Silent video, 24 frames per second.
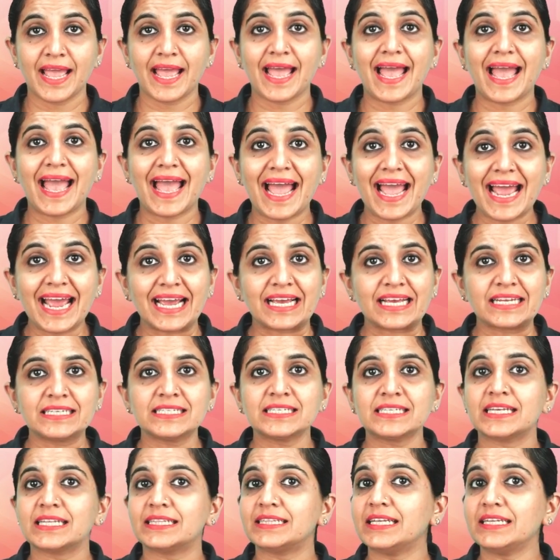and
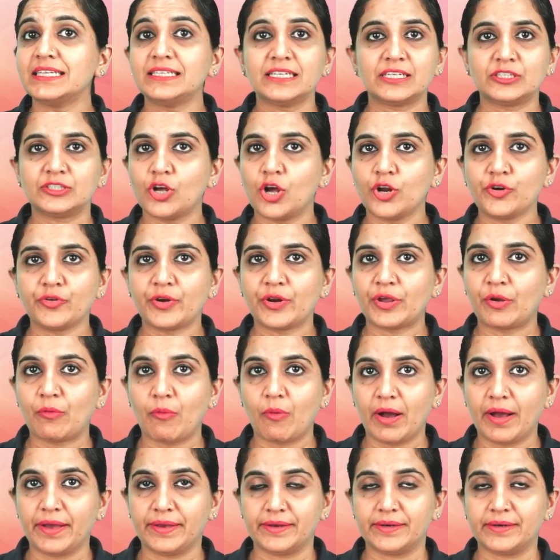they did not
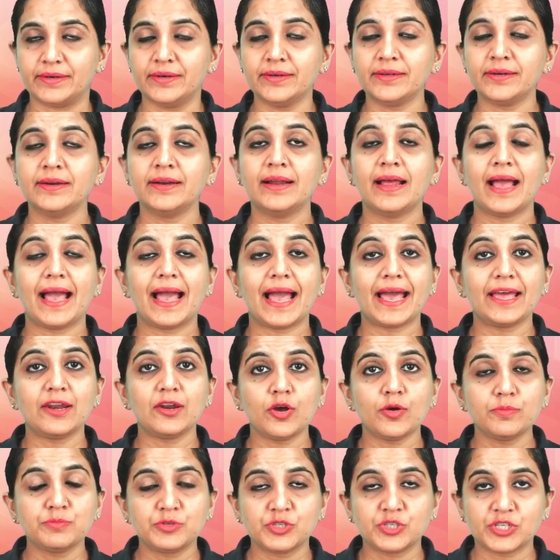require an
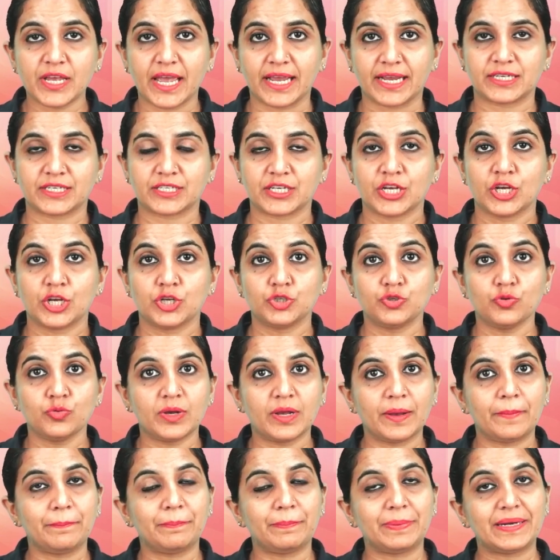object to
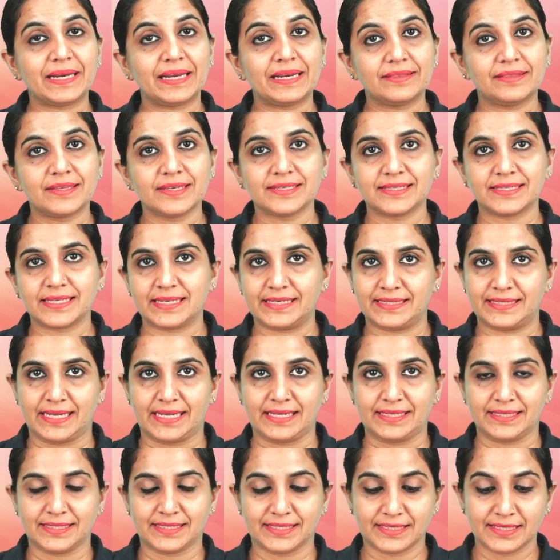complete the
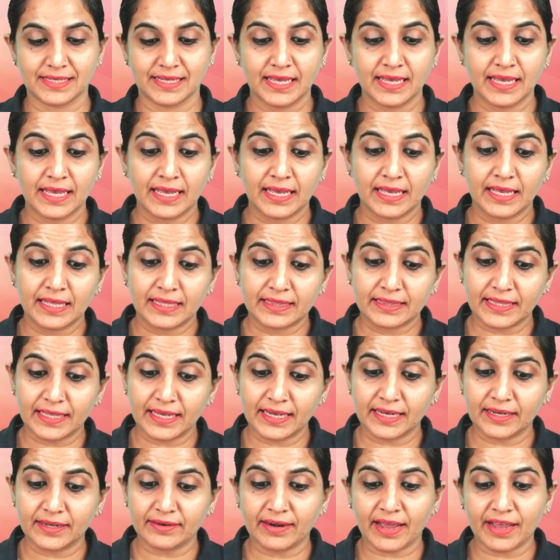sentence. They
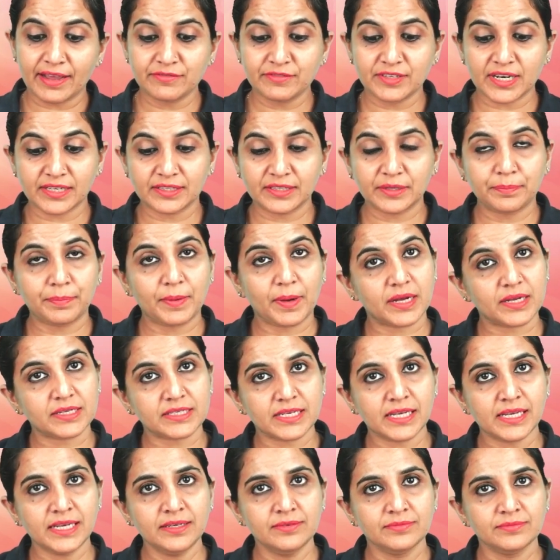arrived at the
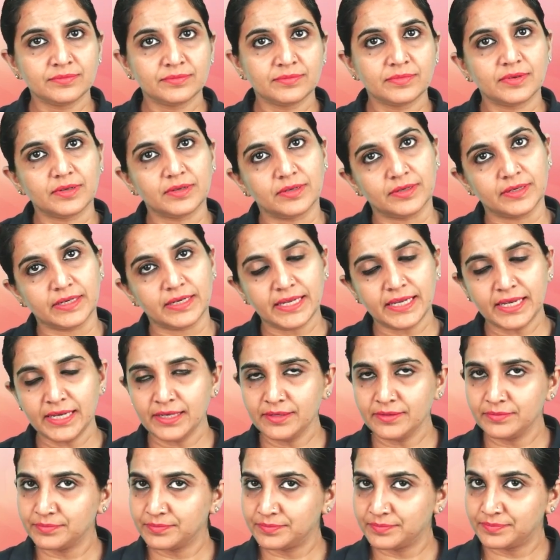party early.
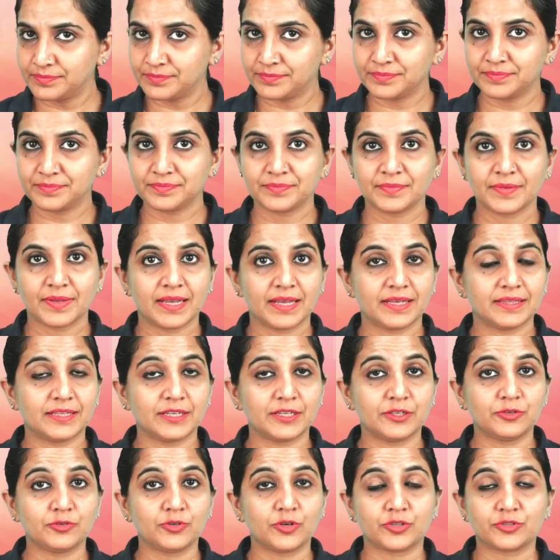They
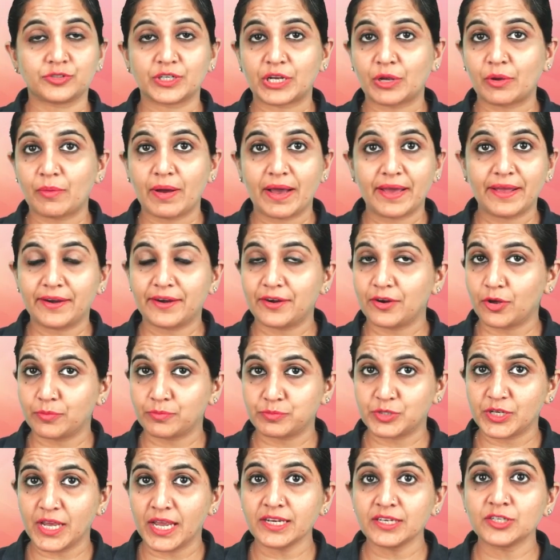do not require an
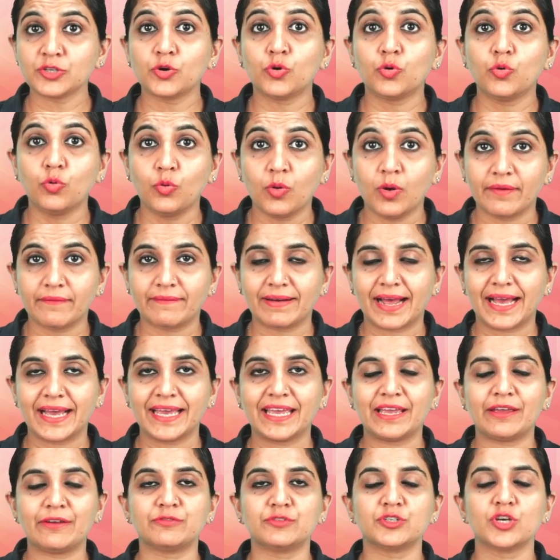object. Who
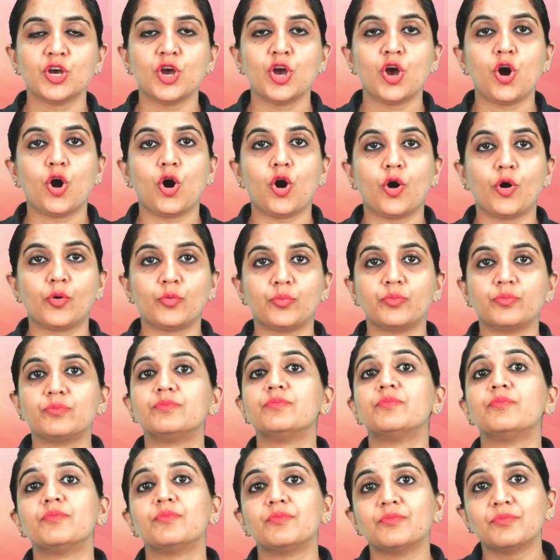arrived or
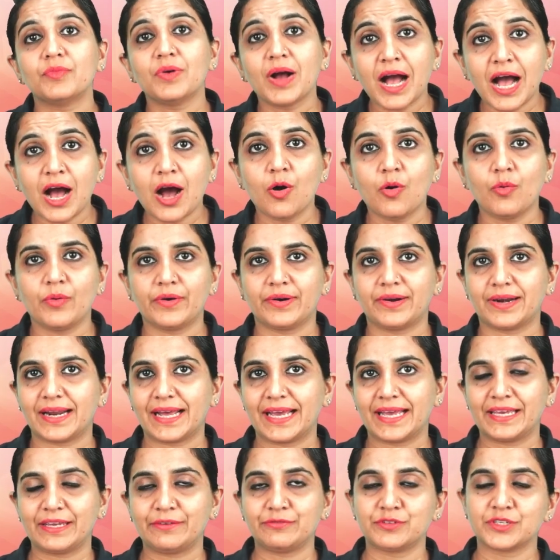how
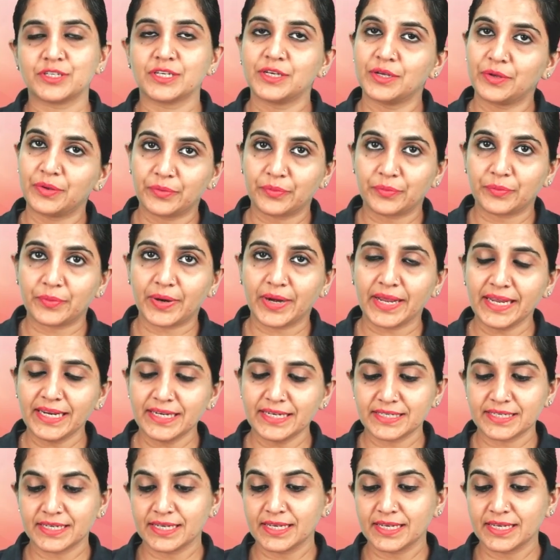arrived, right?